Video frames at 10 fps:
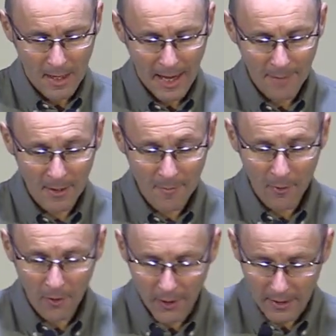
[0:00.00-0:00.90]
And my
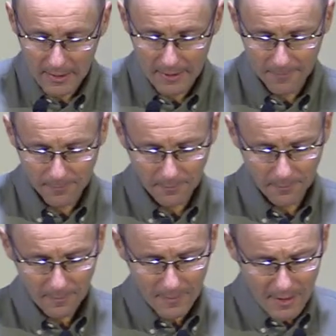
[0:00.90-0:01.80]
point
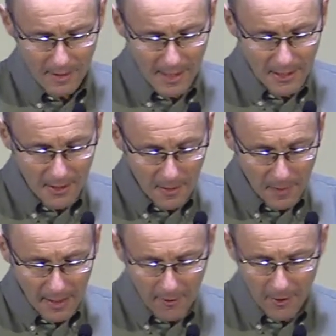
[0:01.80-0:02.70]
is that the
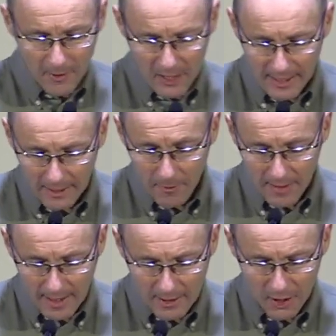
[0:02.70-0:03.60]
period which ended with
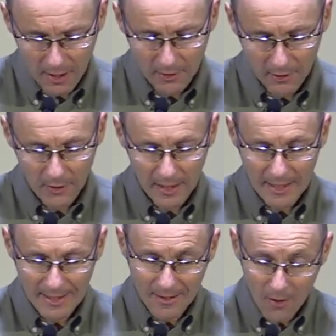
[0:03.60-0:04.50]
our childhood
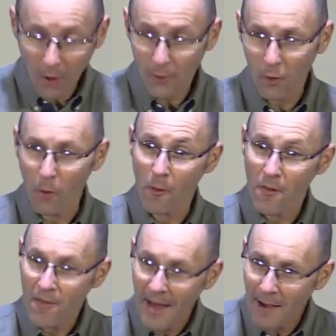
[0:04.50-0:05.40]
is not normal.
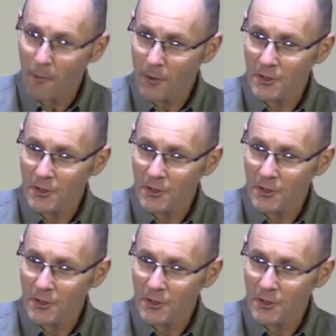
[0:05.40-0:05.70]
That was